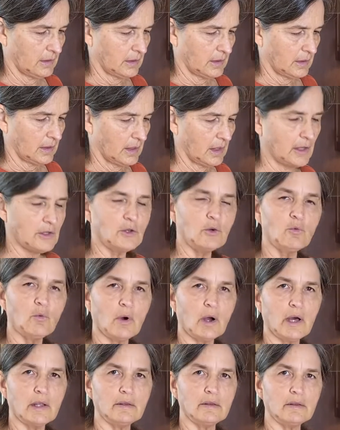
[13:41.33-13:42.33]
And you
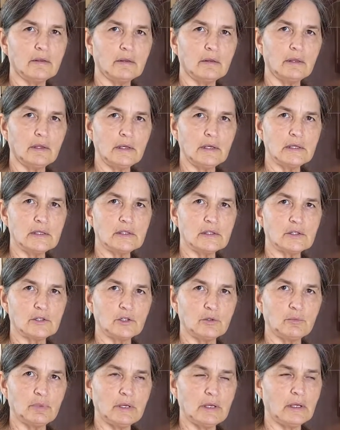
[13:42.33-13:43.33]
want these to
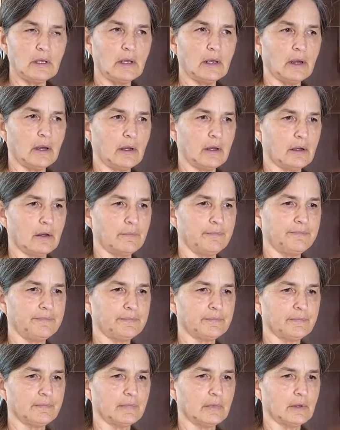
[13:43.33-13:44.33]
be,
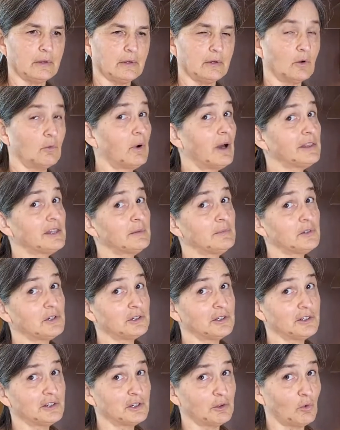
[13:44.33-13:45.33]
you don't want them turned
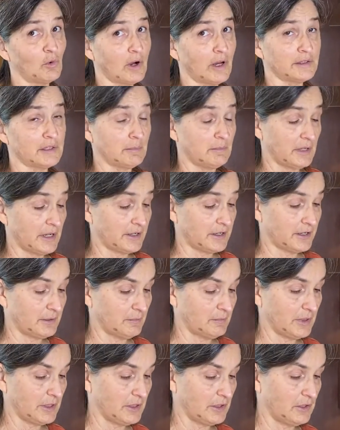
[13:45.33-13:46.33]
into walnut butter,
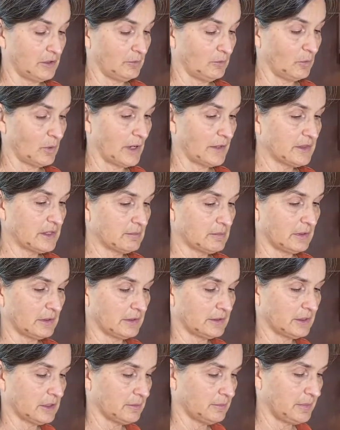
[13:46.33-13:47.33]
but you want them a
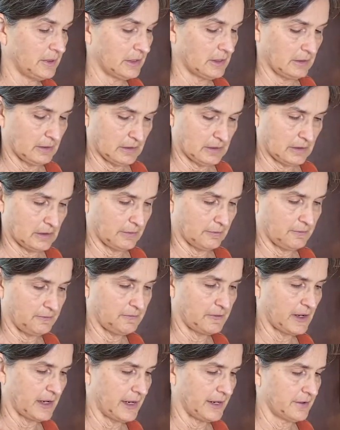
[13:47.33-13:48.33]
little bit
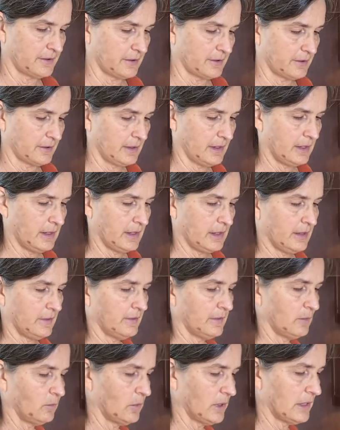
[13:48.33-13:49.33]
finer than
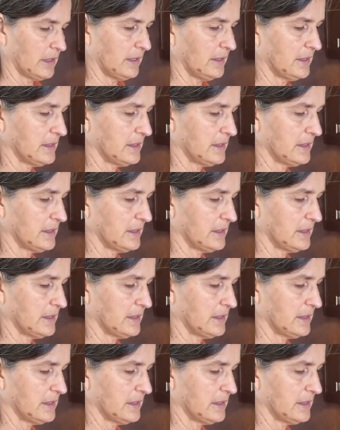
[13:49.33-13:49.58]
what it is